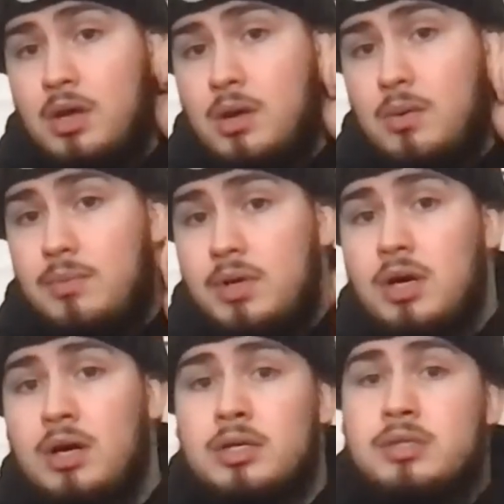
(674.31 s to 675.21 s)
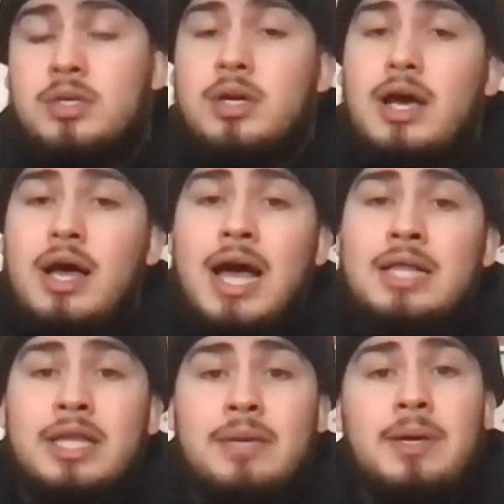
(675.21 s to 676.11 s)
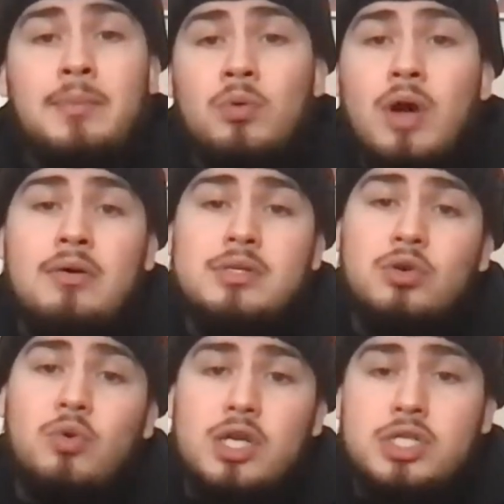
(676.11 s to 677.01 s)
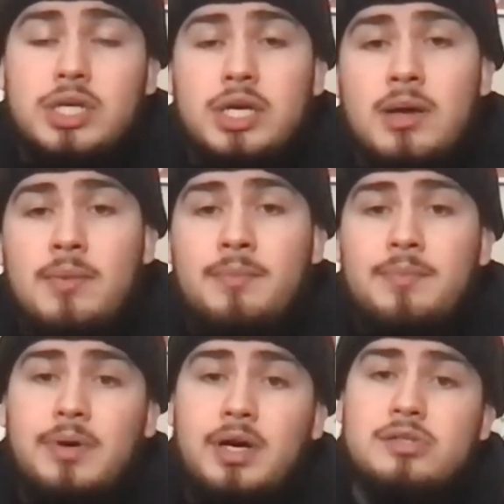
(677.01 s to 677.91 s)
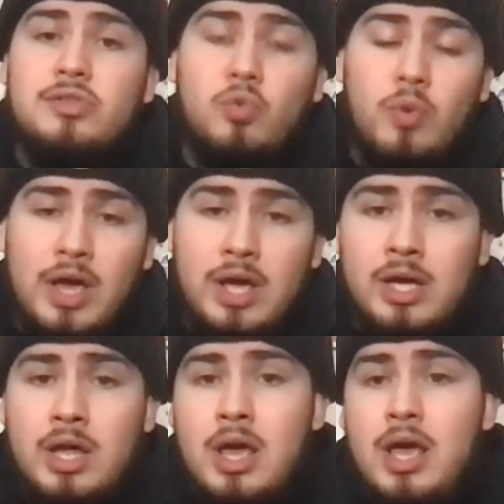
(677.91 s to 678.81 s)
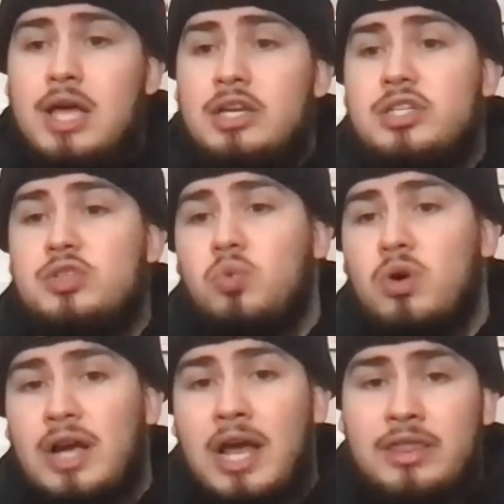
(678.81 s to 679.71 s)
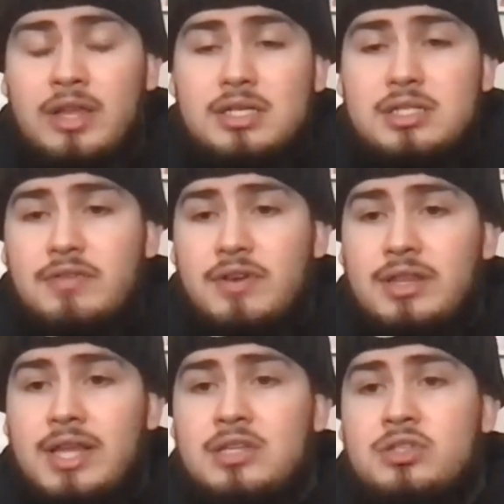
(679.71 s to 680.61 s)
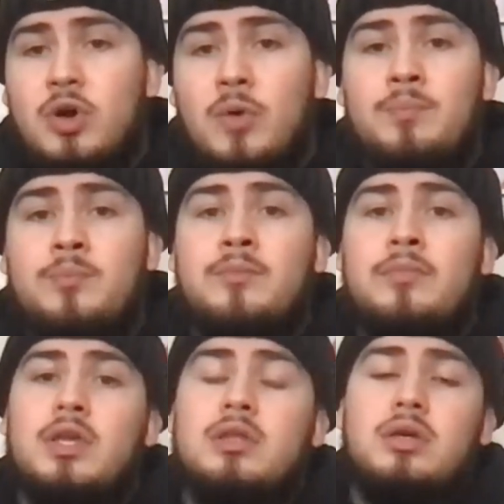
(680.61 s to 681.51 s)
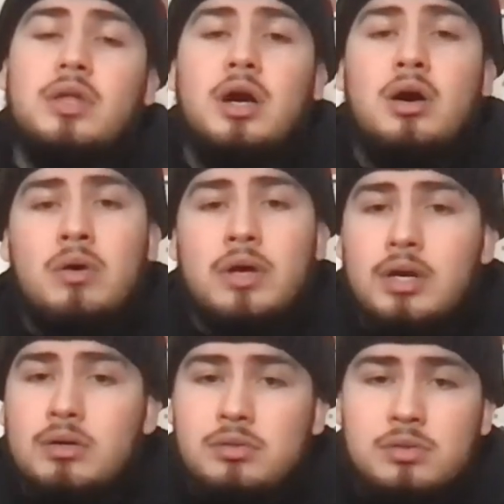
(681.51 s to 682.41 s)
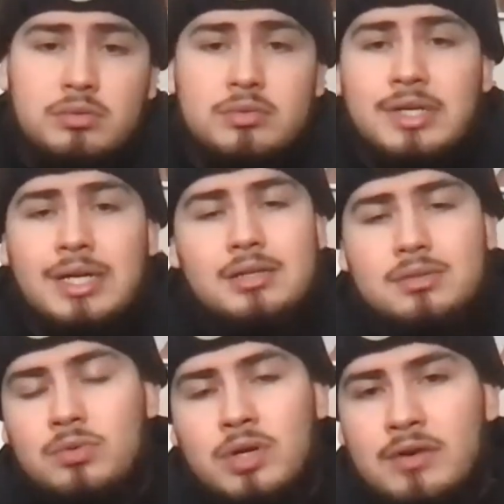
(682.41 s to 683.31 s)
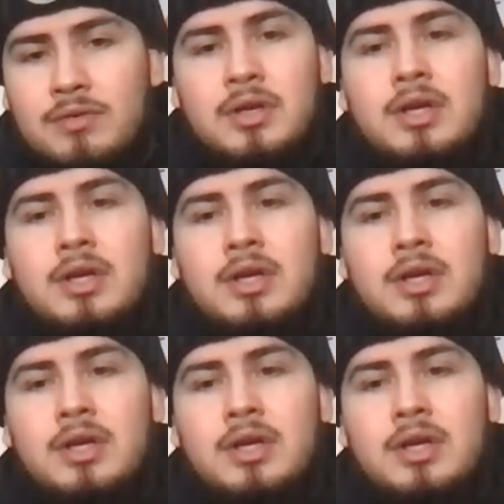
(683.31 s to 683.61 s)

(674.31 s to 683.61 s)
Because I think people were obviously questioning him because of the way and just his work ethic and stuff like that. So they're like, oh, okay, well, Lions or whatever.